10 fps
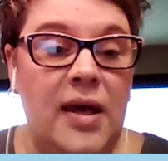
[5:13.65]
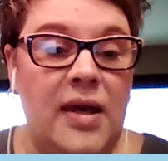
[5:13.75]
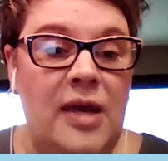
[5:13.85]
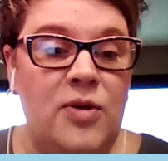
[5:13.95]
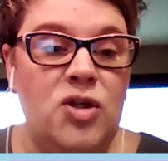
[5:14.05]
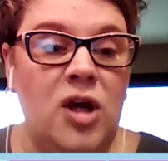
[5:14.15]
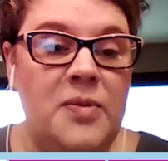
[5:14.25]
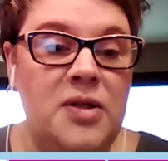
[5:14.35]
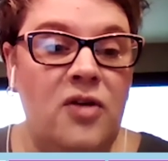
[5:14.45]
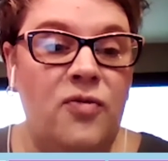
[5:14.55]
came and dropped
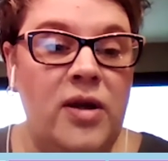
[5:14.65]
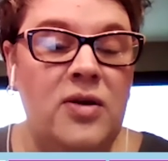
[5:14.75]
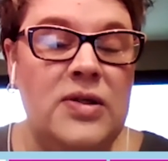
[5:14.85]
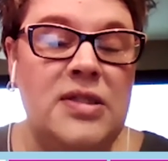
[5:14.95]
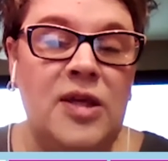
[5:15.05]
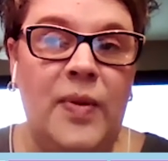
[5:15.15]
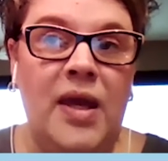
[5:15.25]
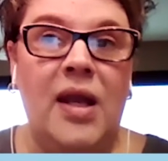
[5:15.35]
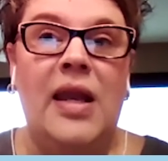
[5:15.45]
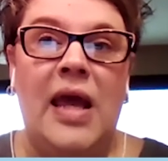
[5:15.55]
it off while you were
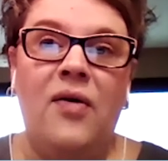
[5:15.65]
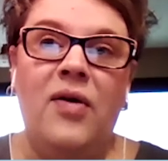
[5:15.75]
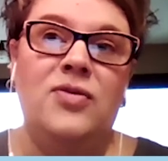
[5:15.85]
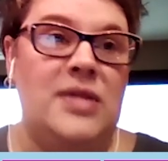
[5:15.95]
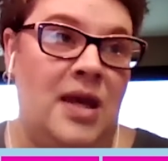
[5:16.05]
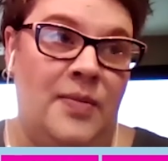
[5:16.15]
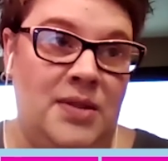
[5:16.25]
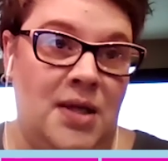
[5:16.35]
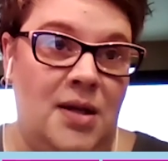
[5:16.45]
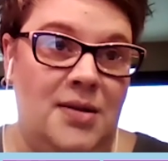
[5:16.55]
sleeping. Now I use Amazon.